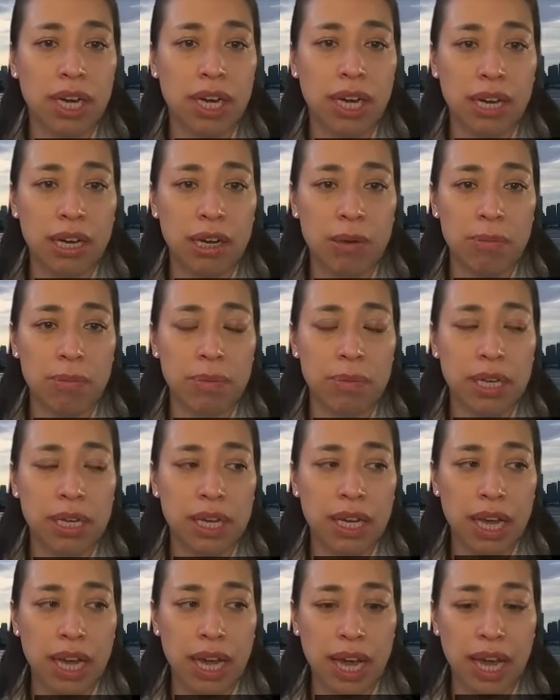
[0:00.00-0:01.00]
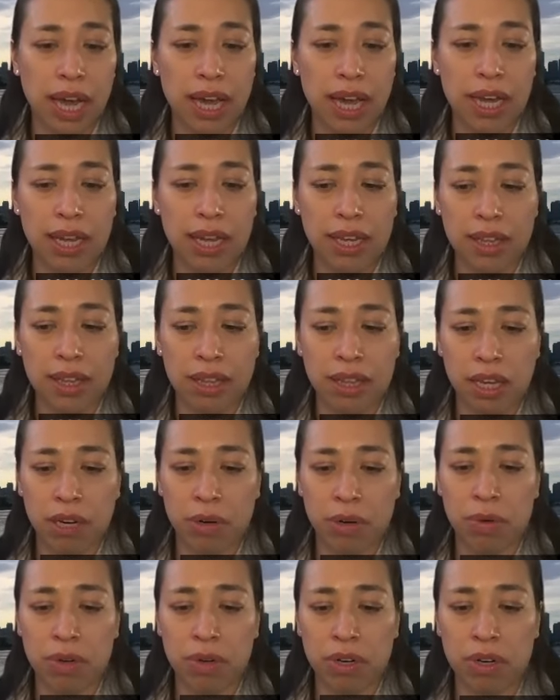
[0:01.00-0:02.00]
Um, I
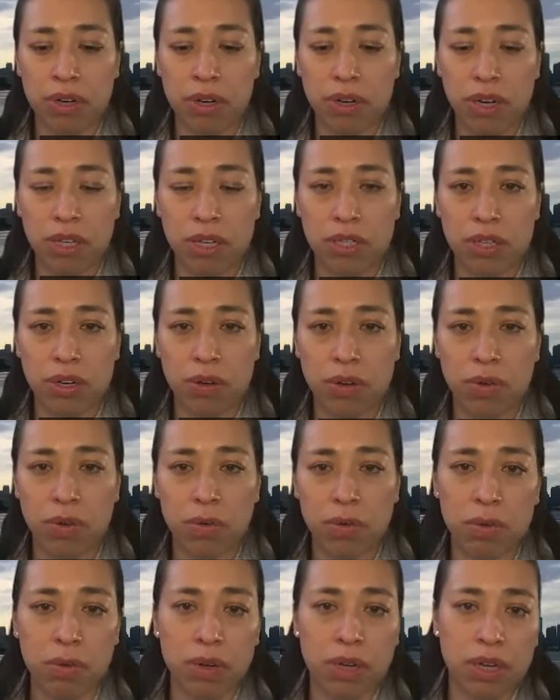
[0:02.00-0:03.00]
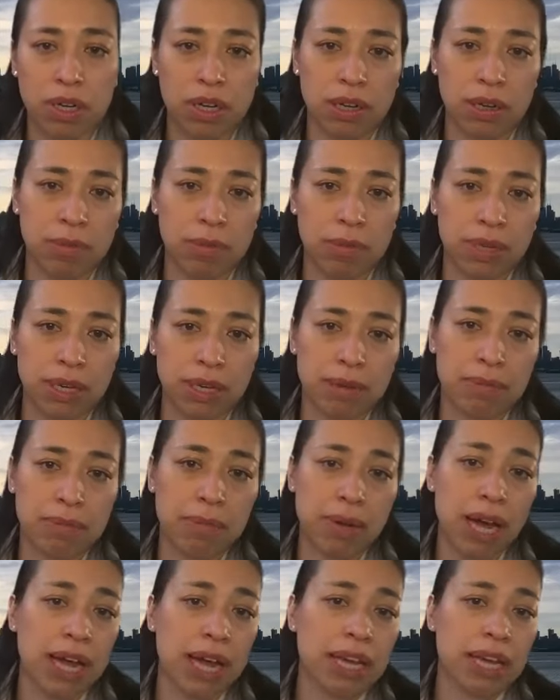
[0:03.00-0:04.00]
there were so um, in
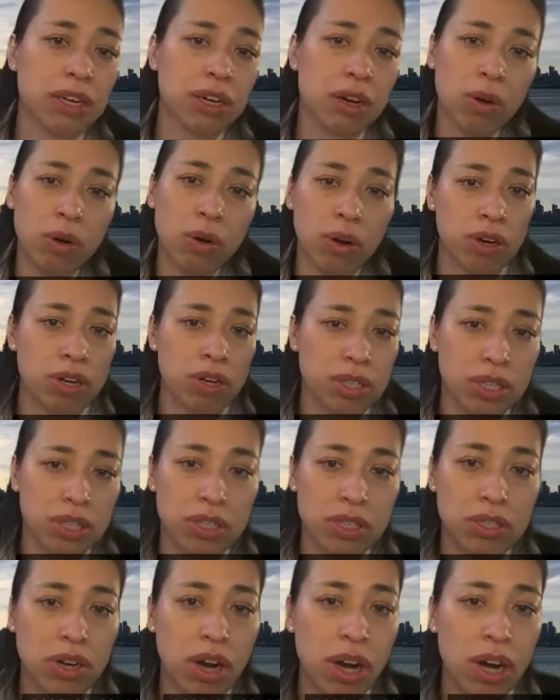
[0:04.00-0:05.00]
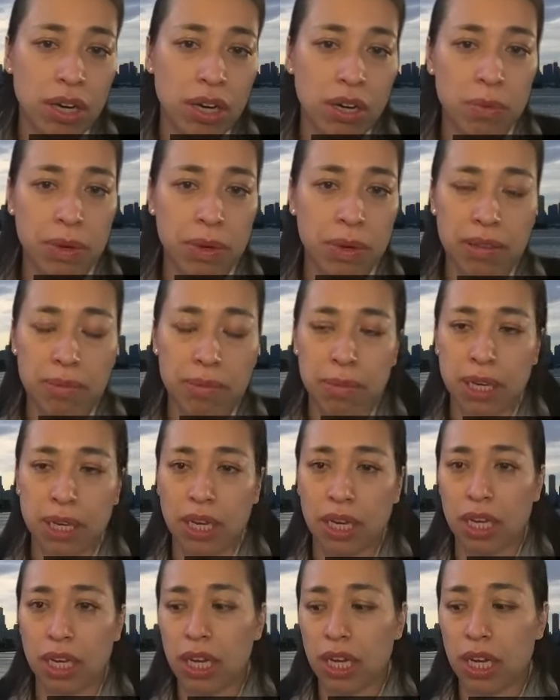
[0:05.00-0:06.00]
my cohort that started with
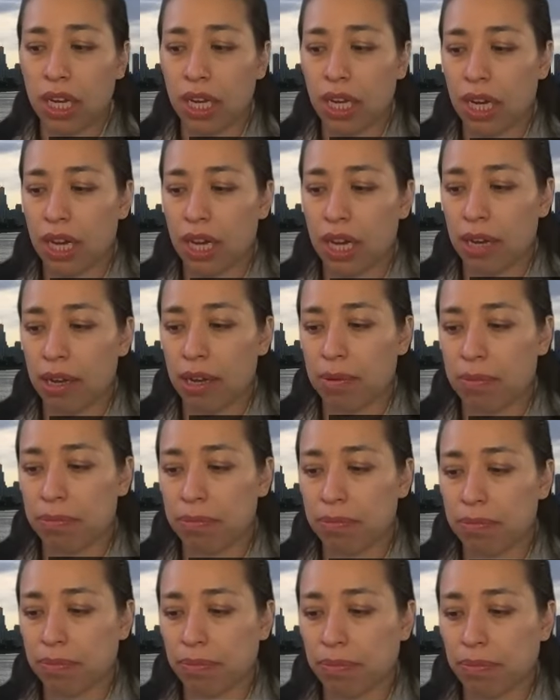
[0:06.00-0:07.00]
me, um,